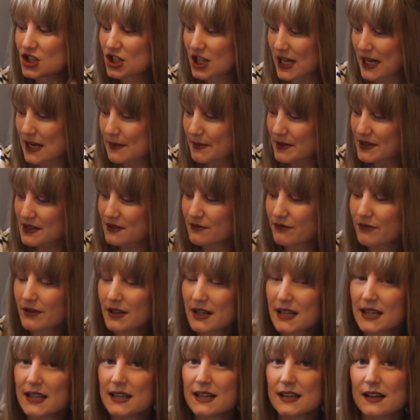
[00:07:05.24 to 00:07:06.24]
shape. It's a
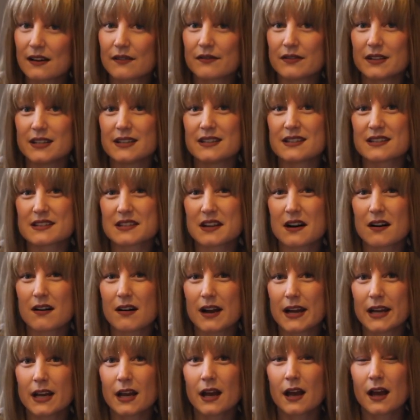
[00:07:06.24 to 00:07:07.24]
really lovely
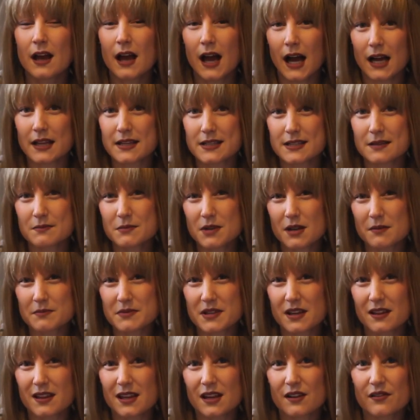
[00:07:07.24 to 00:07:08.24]
design, and
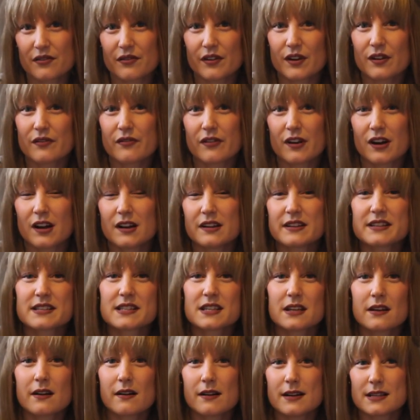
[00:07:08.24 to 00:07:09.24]
sometimes I think faux fur
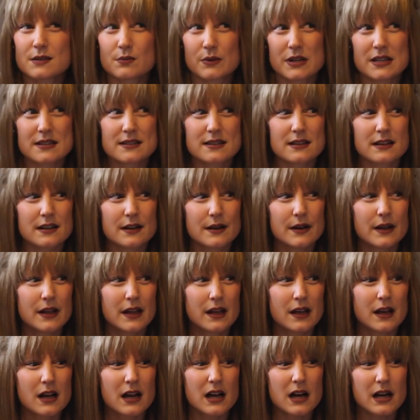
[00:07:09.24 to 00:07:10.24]
looks nice when it's a
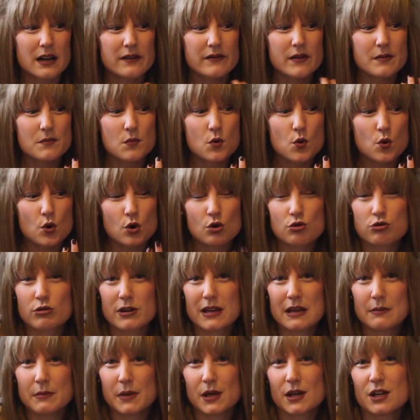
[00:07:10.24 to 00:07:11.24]
kind of a more
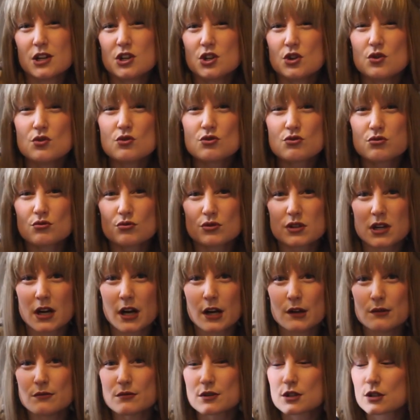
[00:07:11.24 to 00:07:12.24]
creamy and neutral
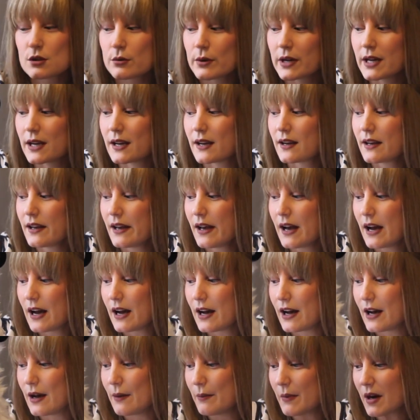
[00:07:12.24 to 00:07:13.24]
tone to it.
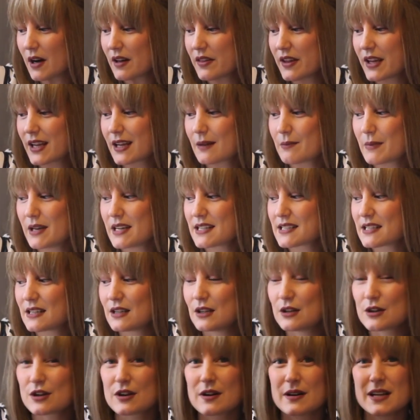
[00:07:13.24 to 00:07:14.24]
I think it makes
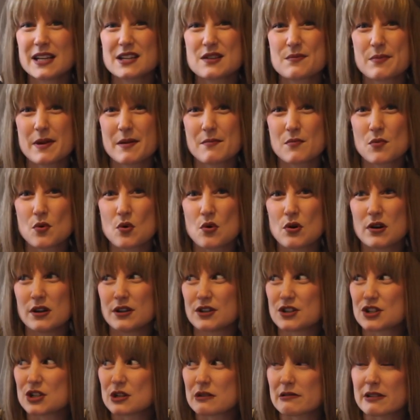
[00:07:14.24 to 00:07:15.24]
it look a little bit more
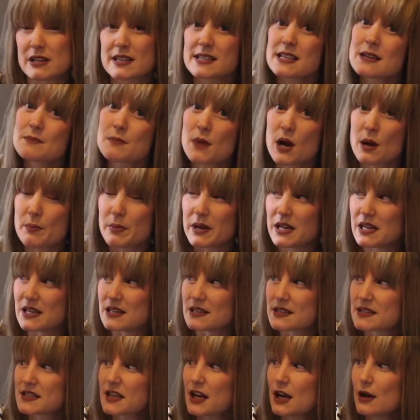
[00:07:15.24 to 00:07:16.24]
luxurious, in my
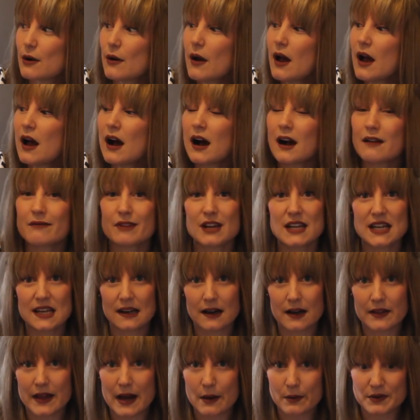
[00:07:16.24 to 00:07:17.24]
opinion. So I really
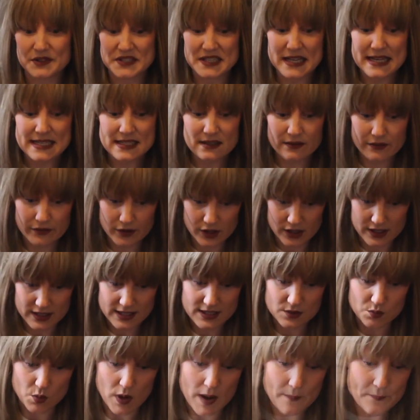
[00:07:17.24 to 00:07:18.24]
like that one. So that's the
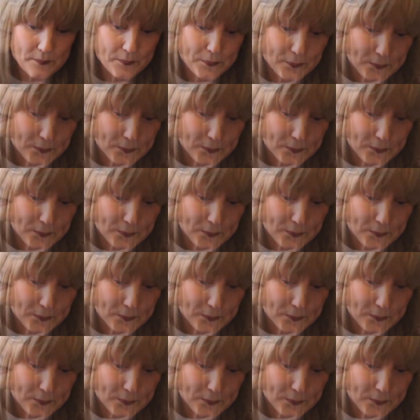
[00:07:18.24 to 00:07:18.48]
first one.